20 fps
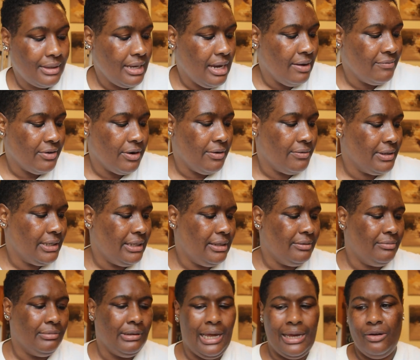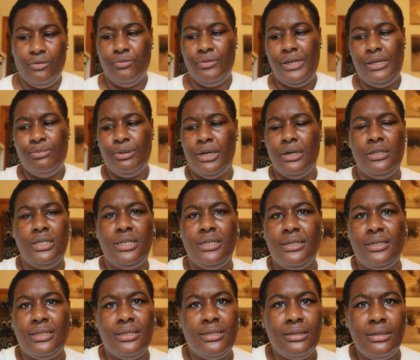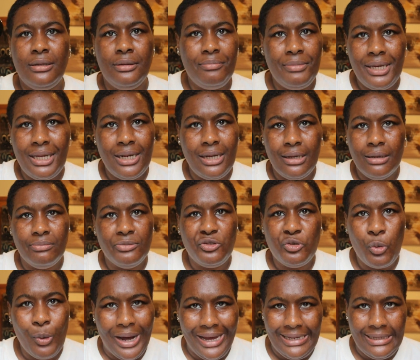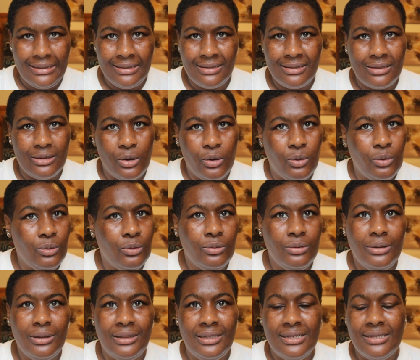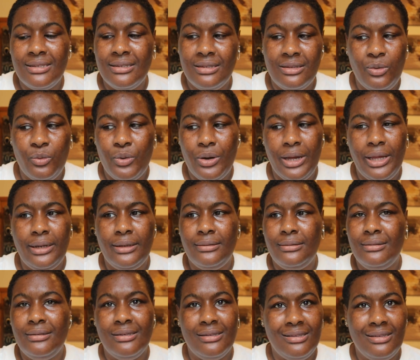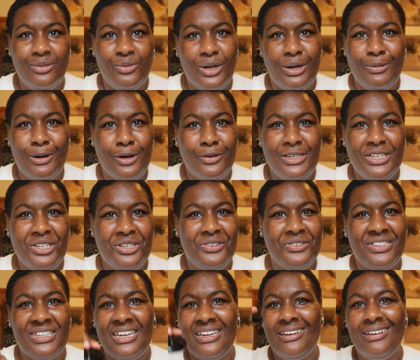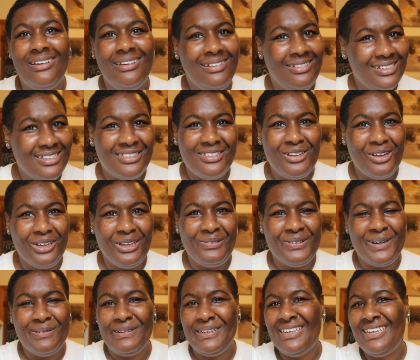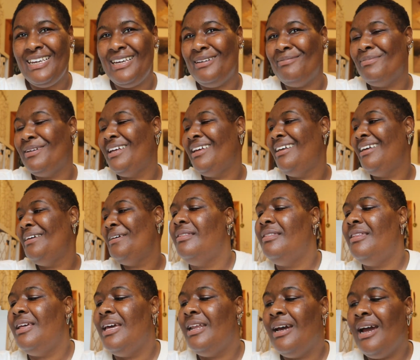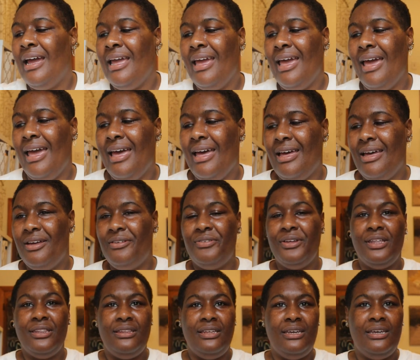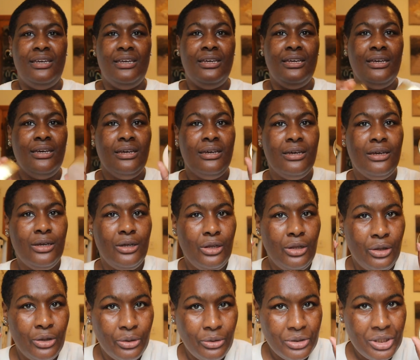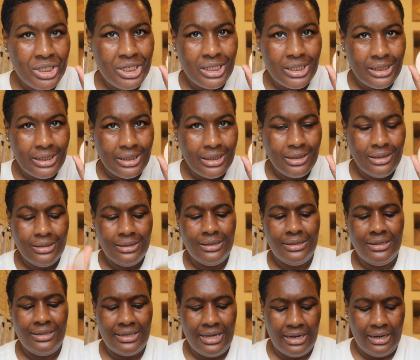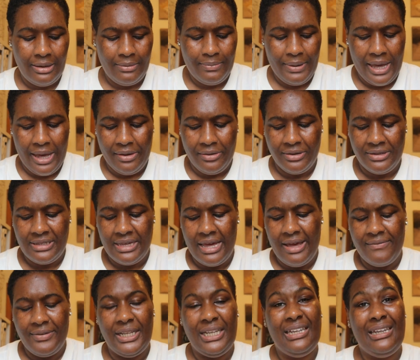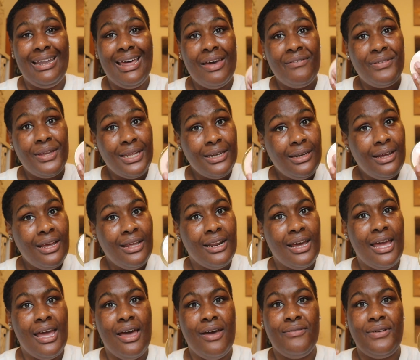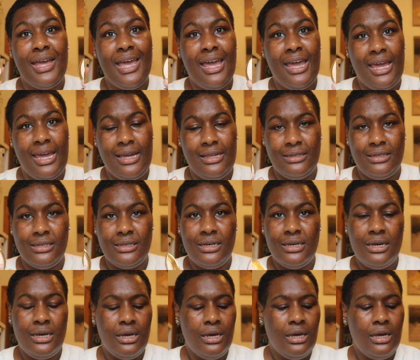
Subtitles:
I've already like repurchased the medium twice. So this is the one. This is the one I'm always using. This is the only one I'm going to keep. Then I have the Gucci setting powders. I have 11 and I have 8.